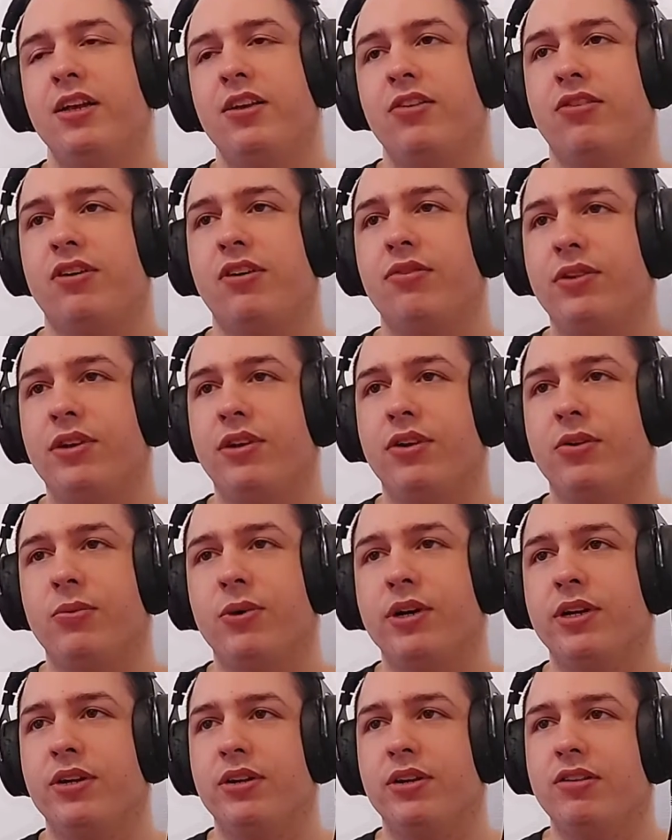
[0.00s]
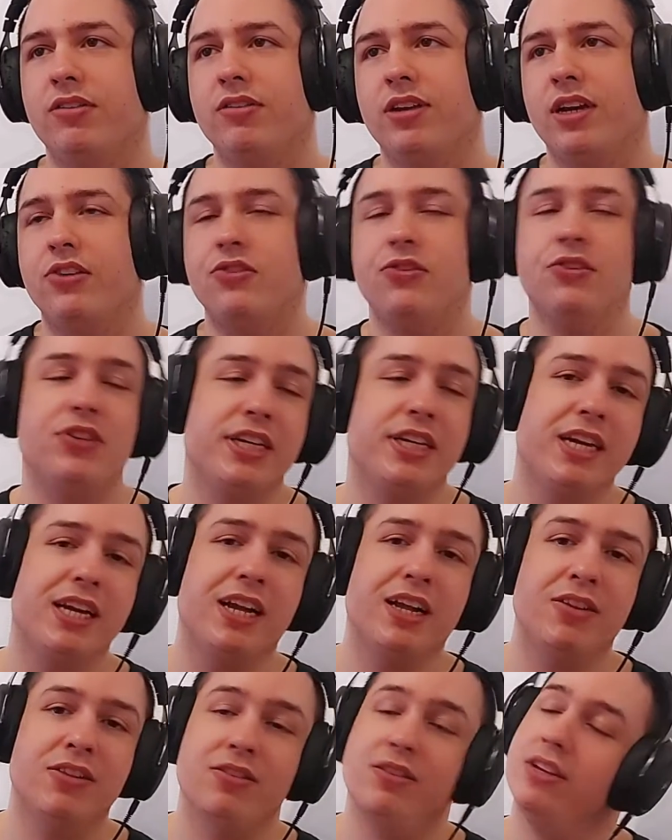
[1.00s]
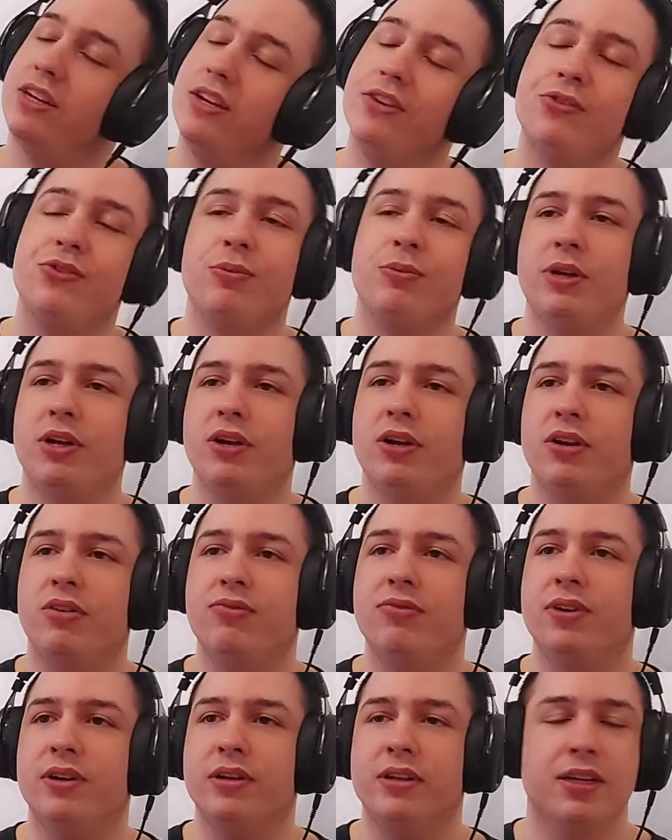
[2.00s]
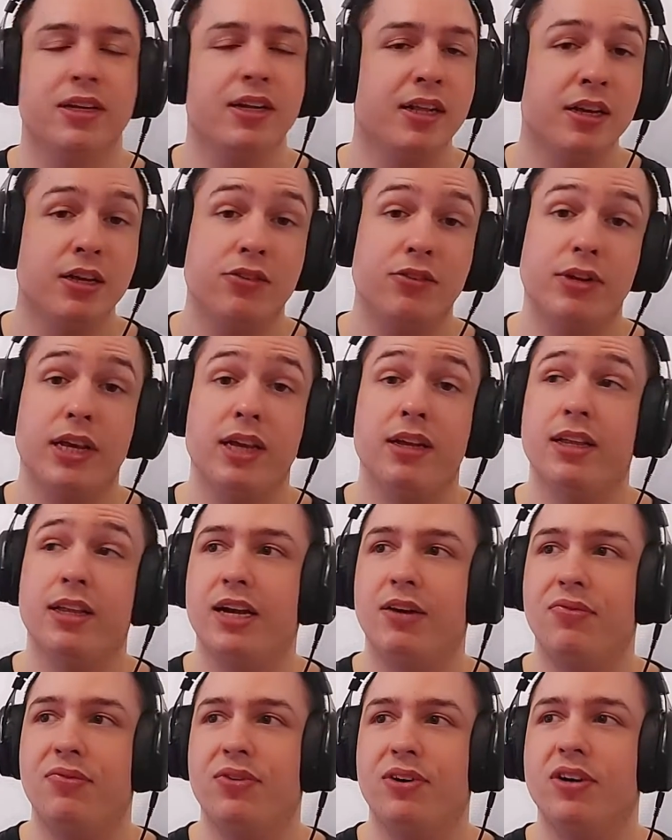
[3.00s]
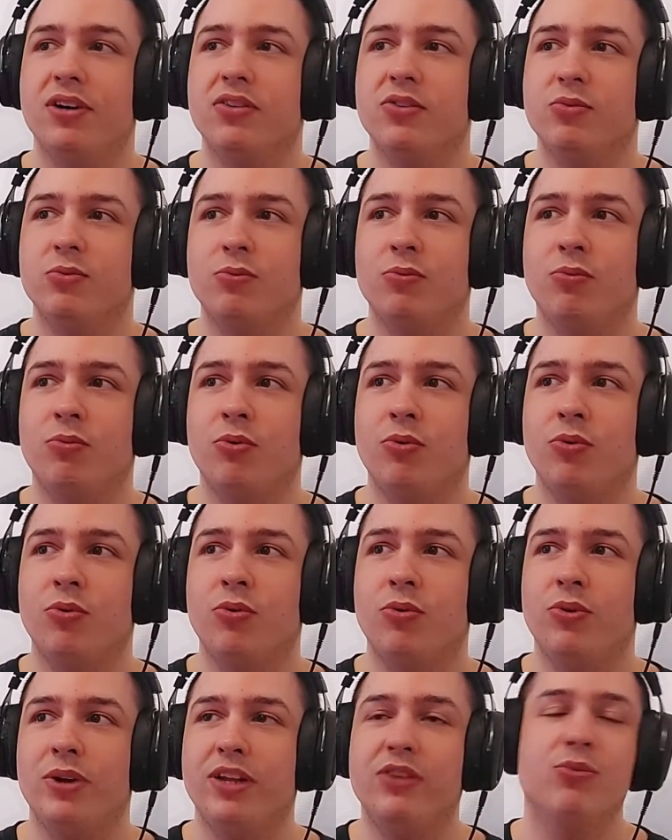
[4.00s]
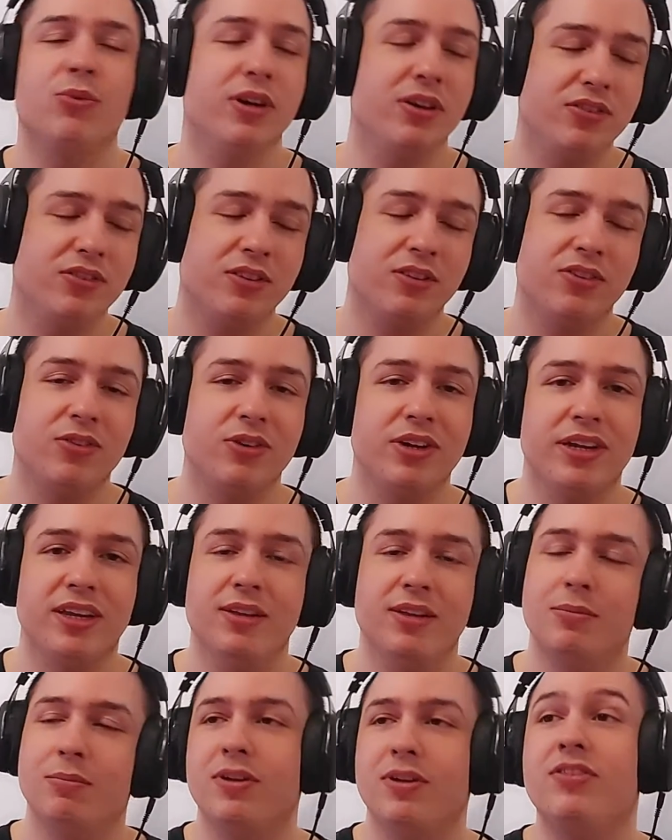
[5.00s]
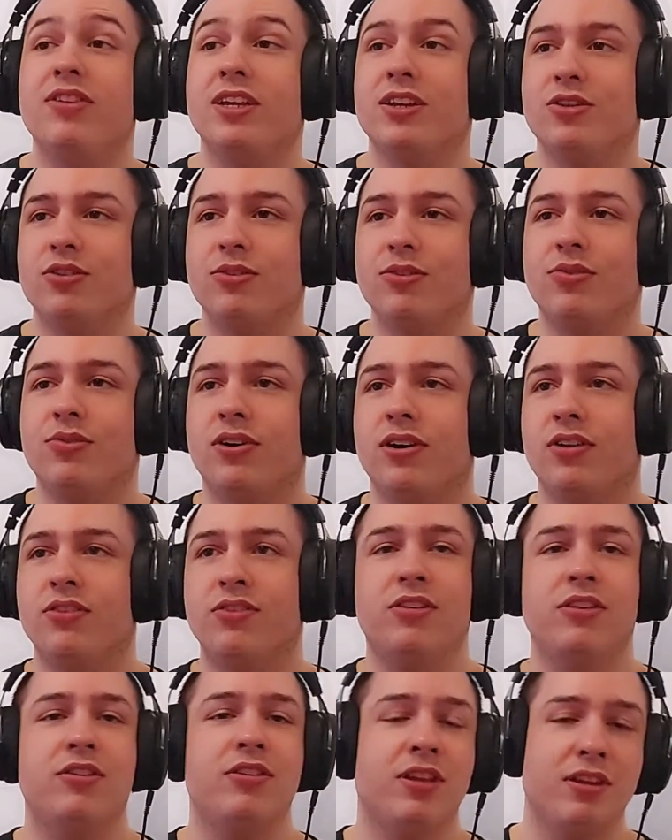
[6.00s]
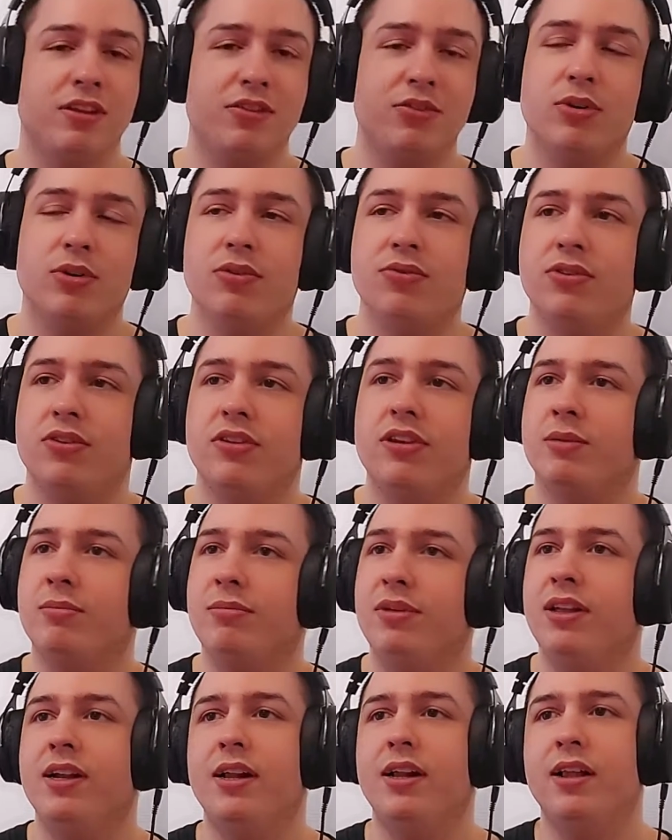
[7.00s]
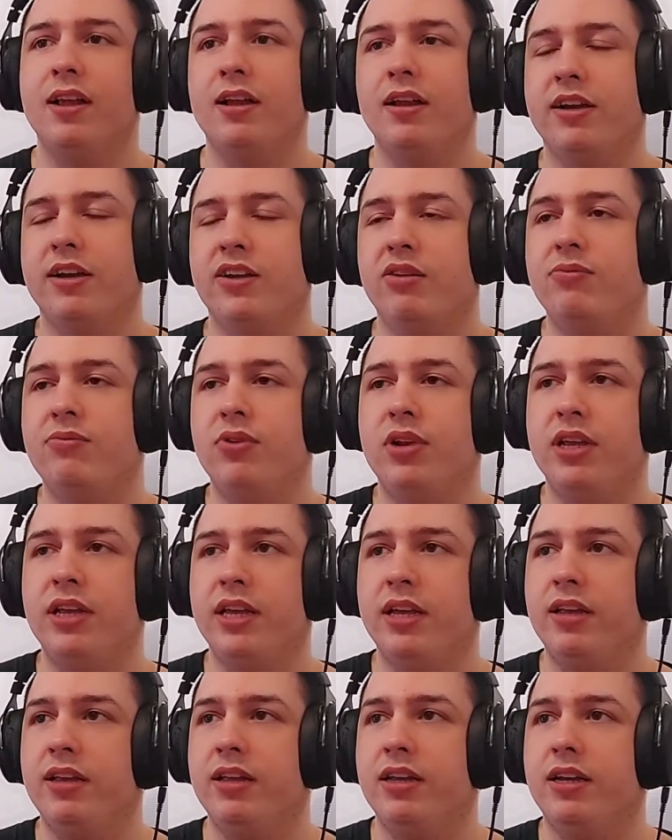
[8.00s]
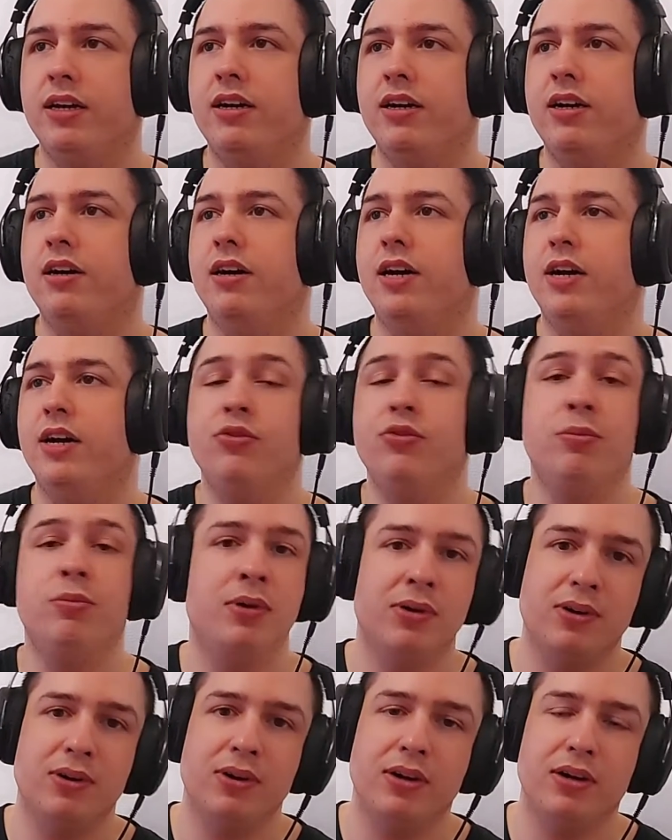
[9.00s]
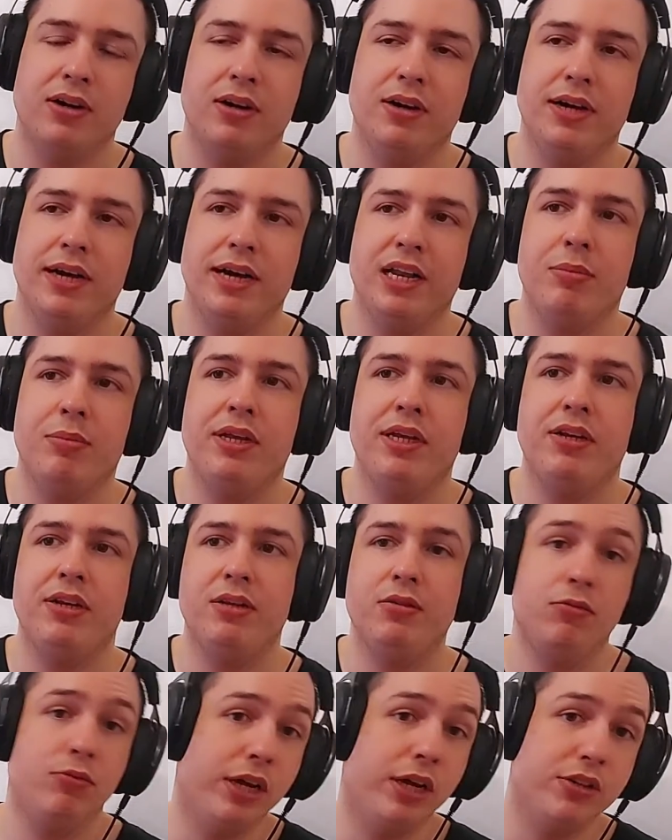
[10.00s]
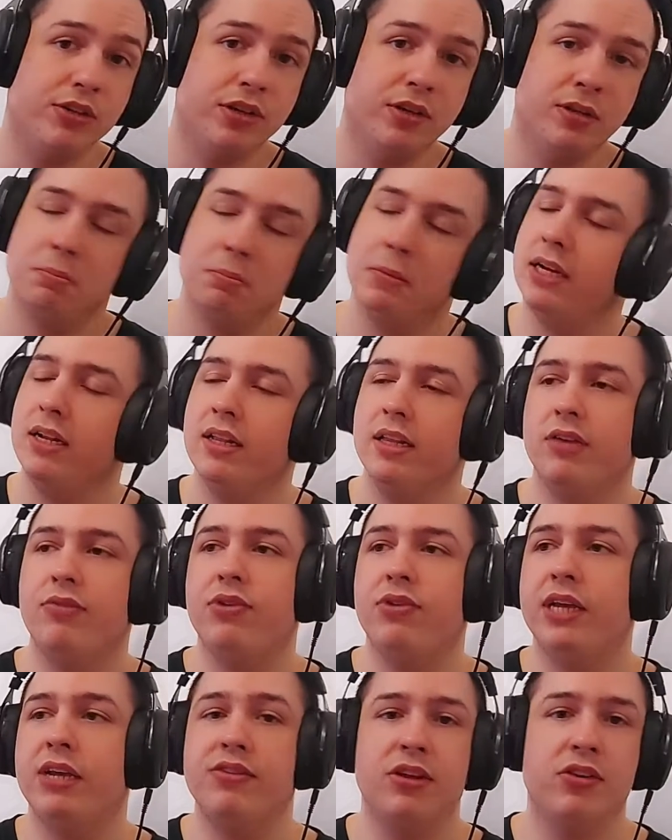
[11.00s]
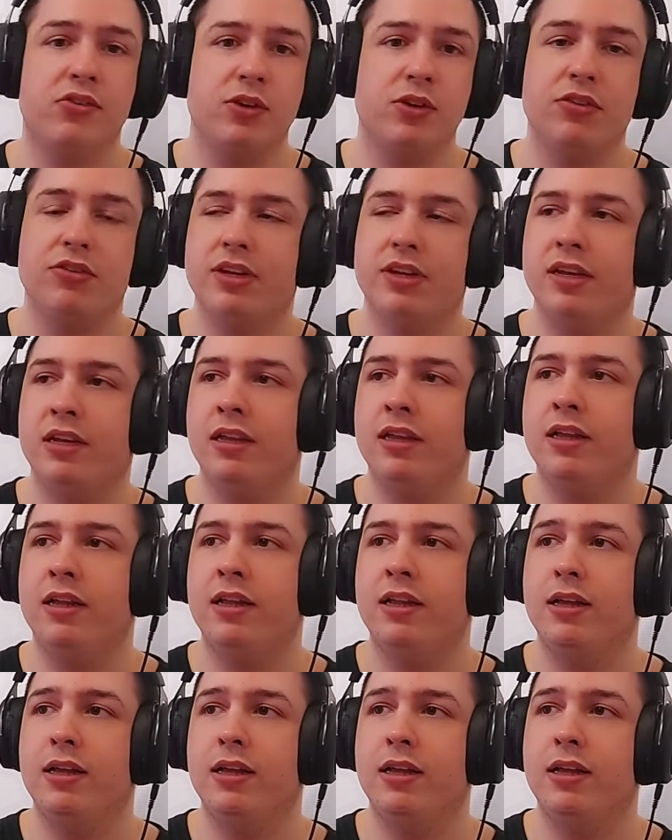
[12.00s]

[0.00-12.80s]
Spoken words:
So I figured why not, I should check it out. It should be a lot of fun. So yeah, I forgot who it was, sorry, but thank you for suggesting this quite a few times. And hopefully, yeah, I'll do more Anabi reaction if you guys are interested.